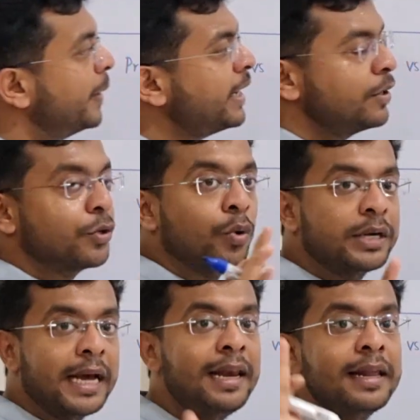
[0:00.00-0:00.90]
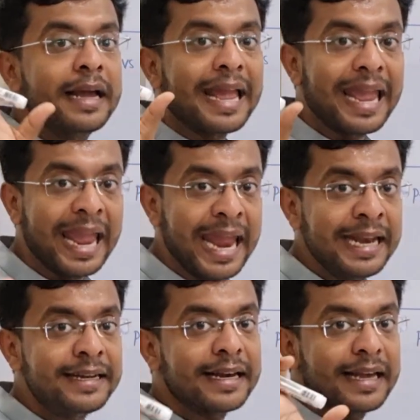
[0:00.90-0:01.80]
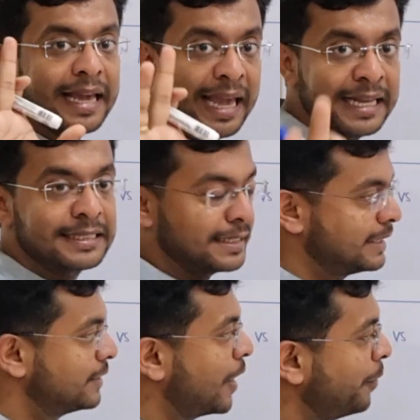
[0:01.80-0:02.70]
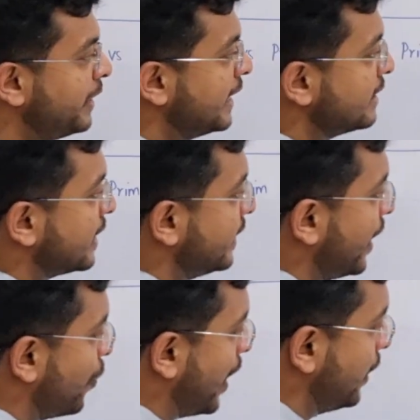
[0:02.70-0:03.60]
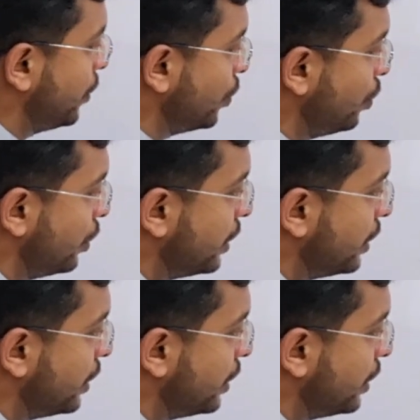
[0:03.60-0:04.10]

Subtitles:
be total 8 ages. So how many ages are there? 1, 2,